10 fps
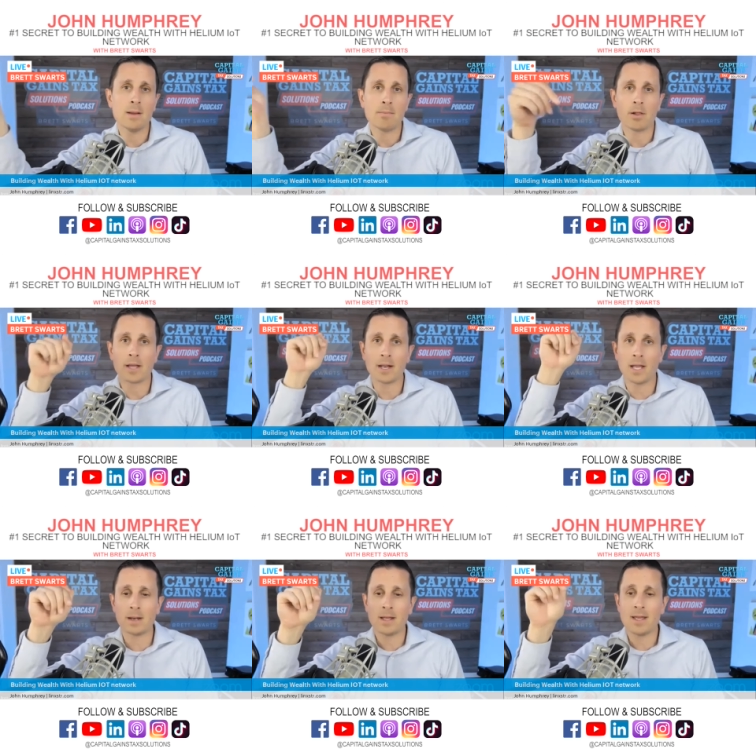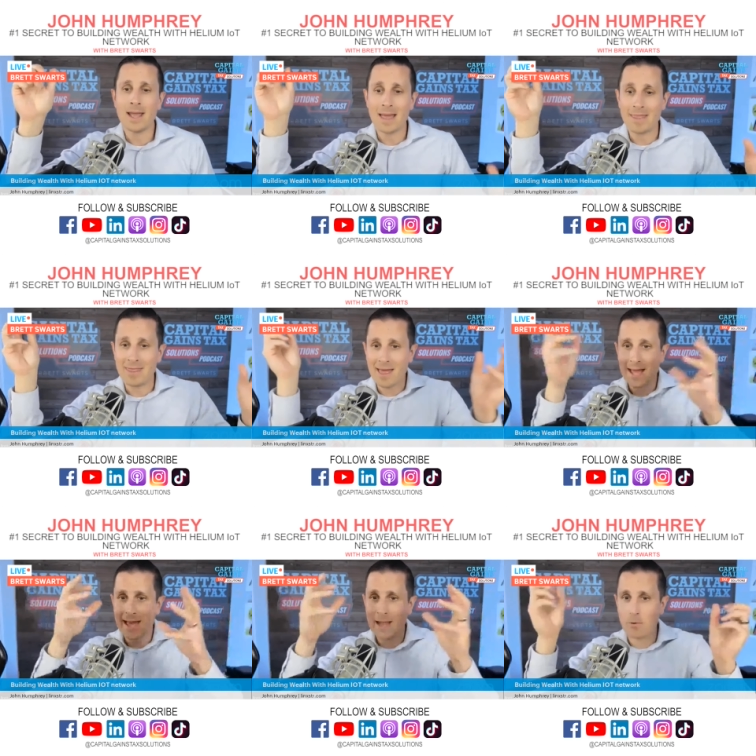Plug it in and
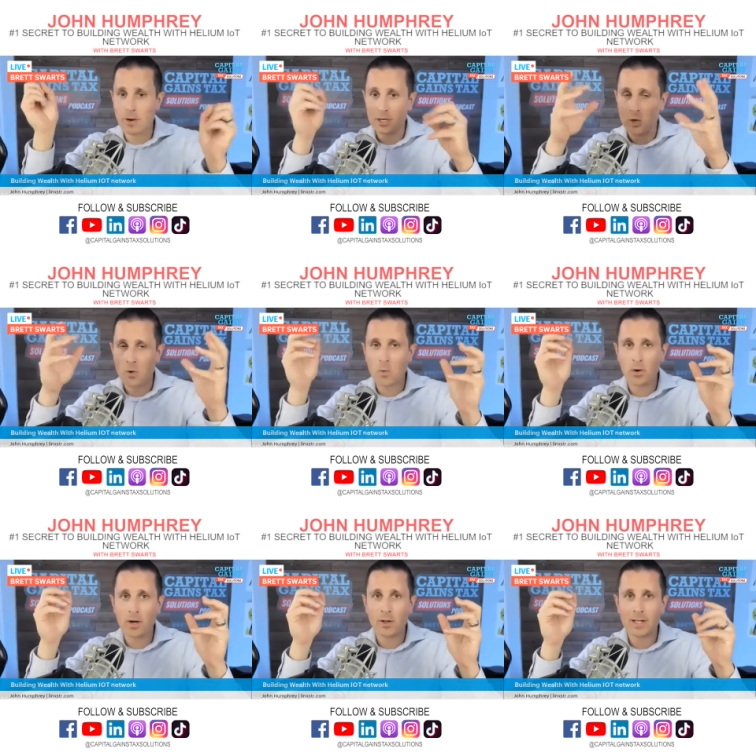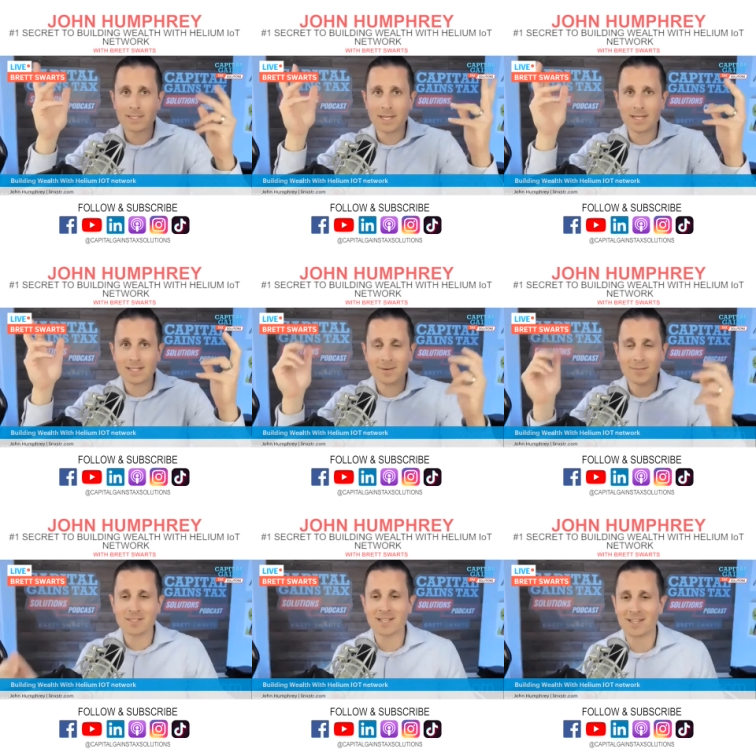that, and we're going to, it's
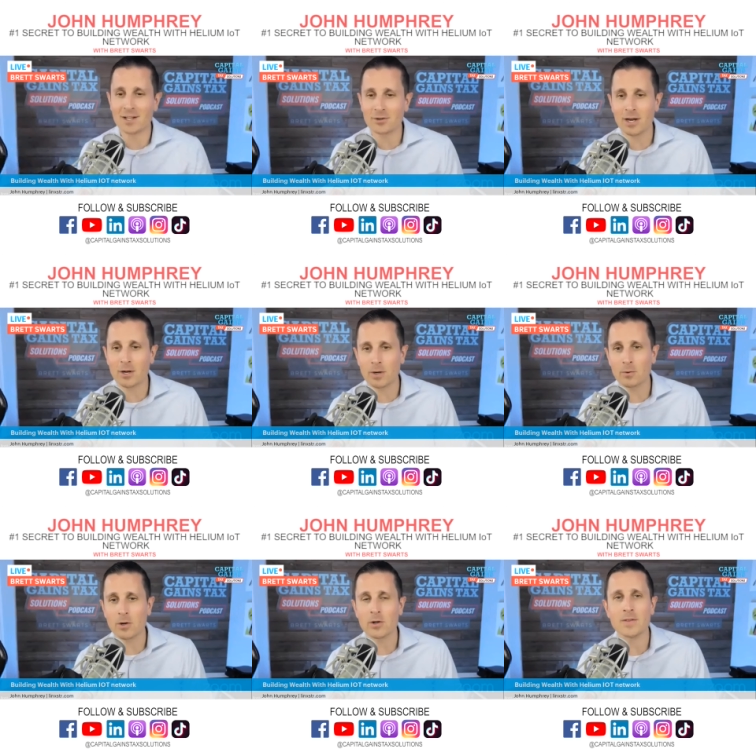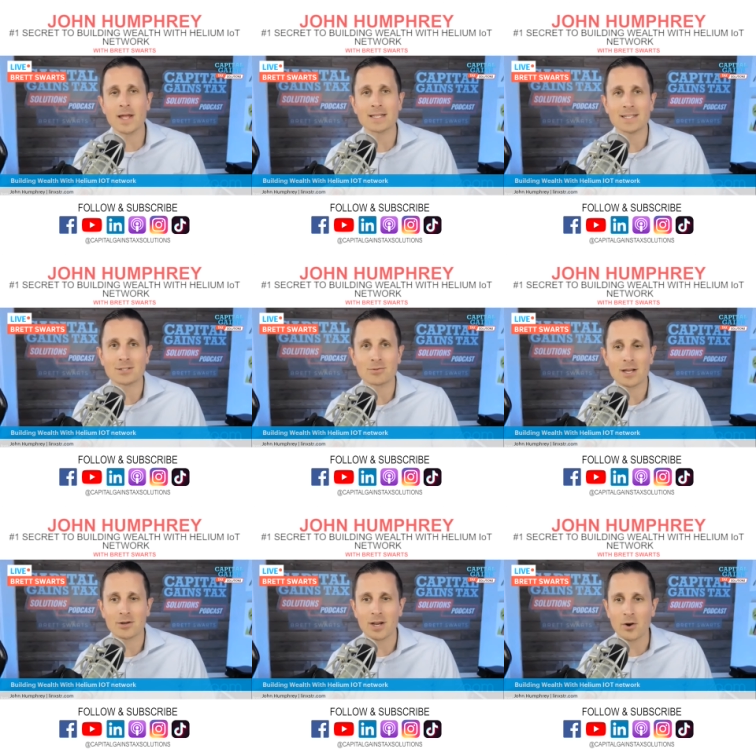almost like the Underground Railroad in that sense, right?
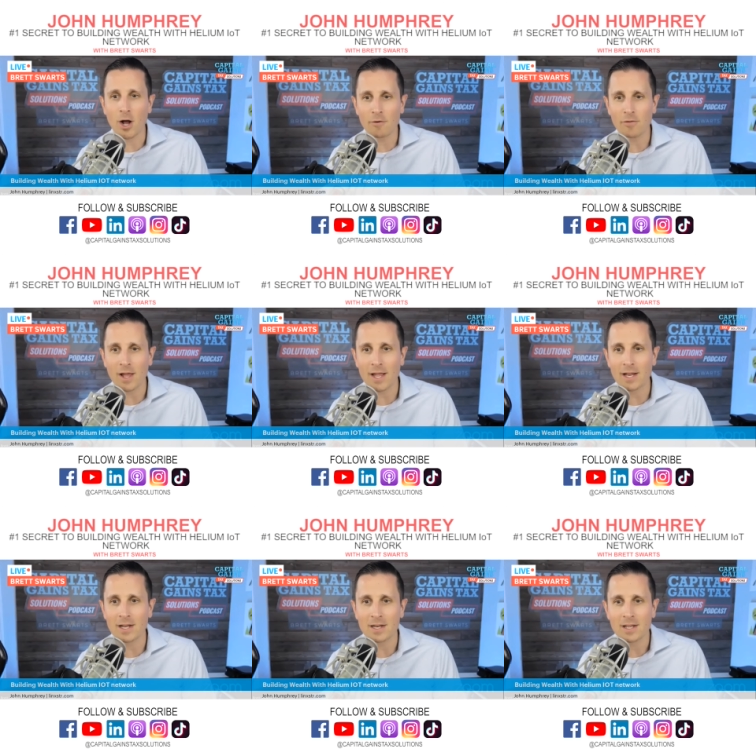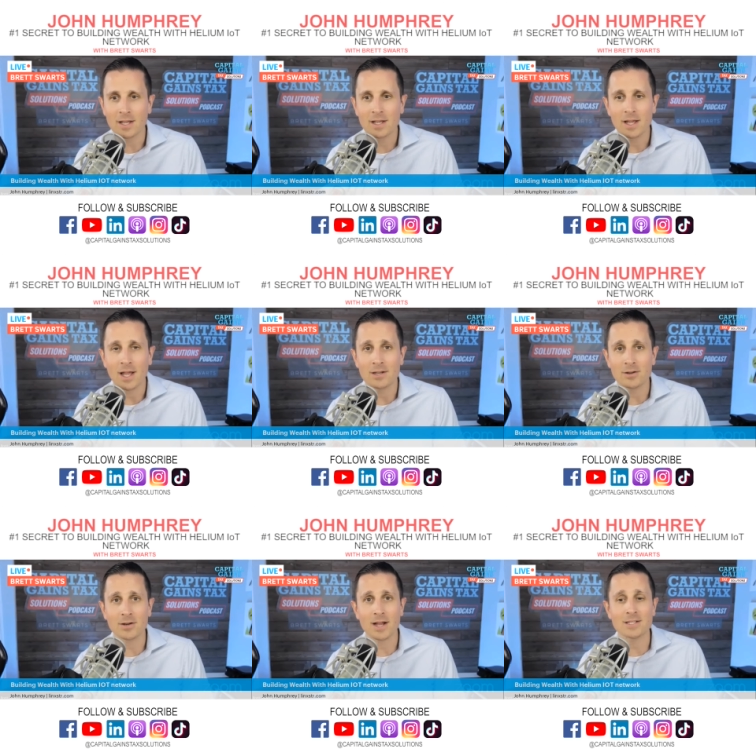You're going offline and
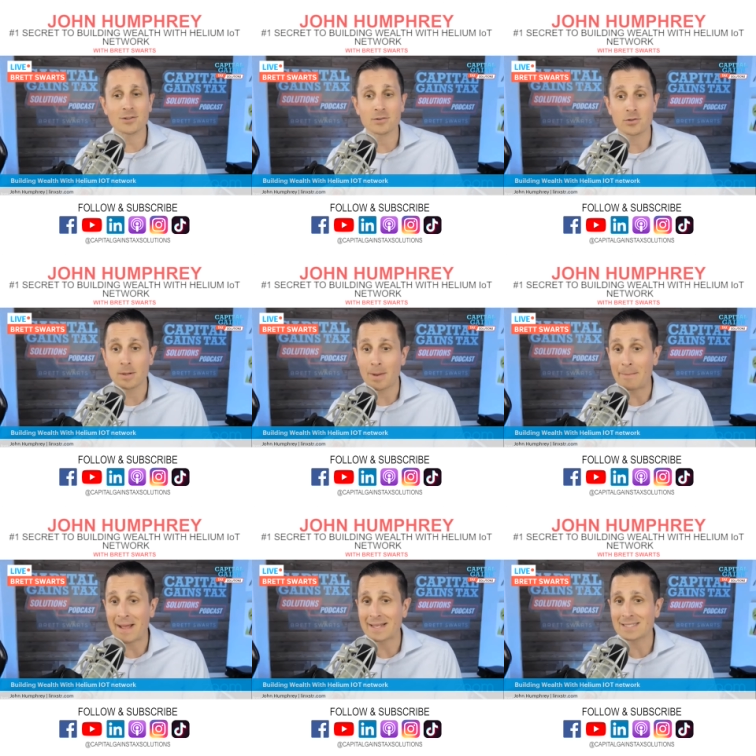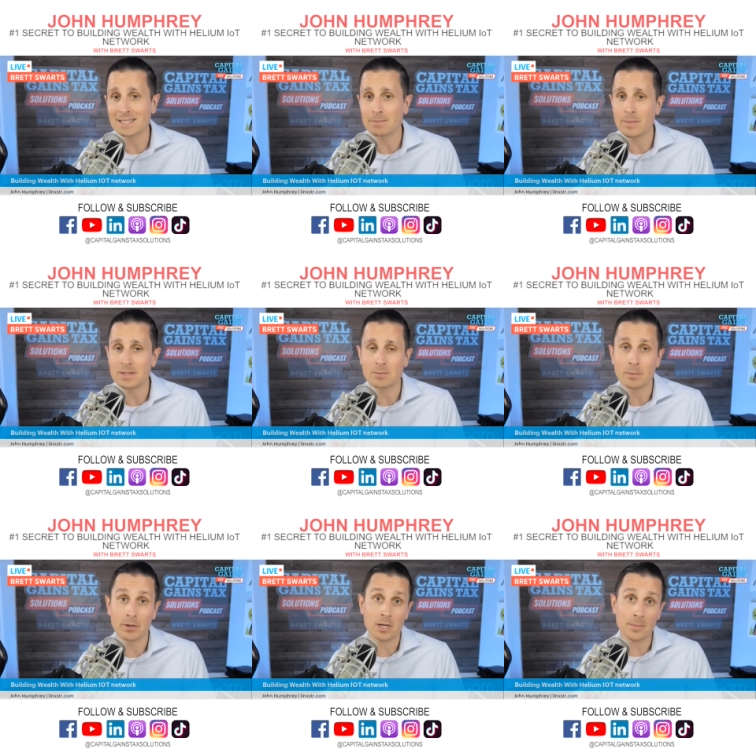you guys are bypassing maybe some of the
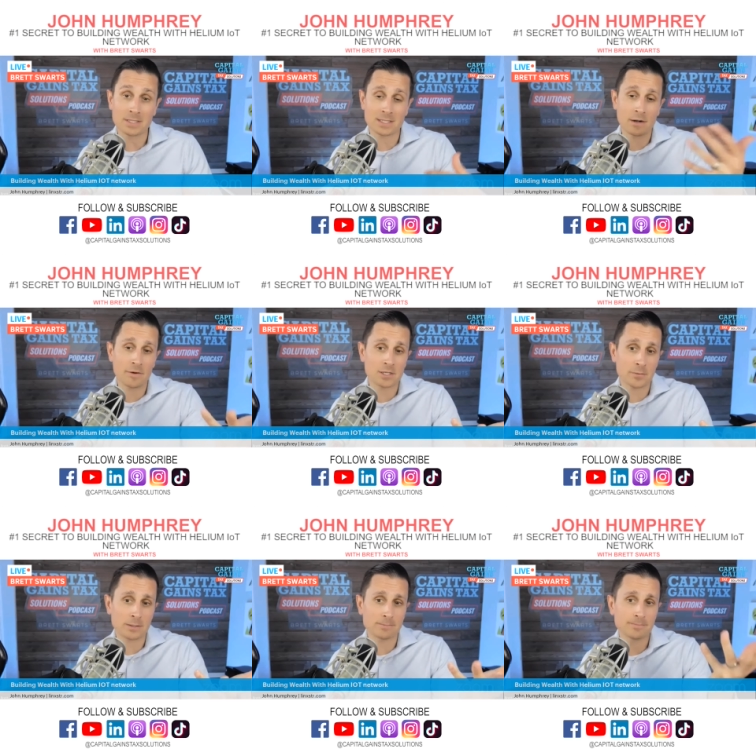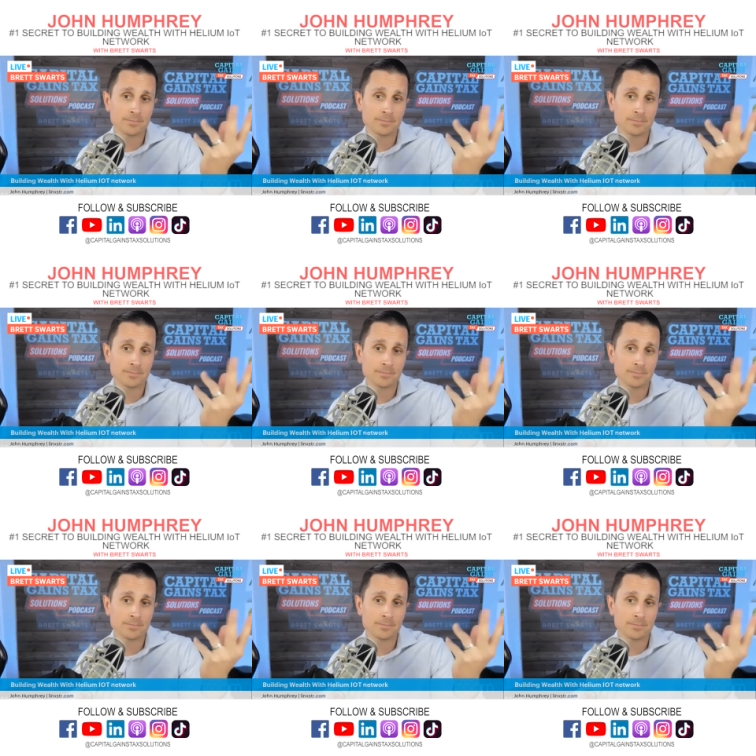bigger companies. Is that a fair summary?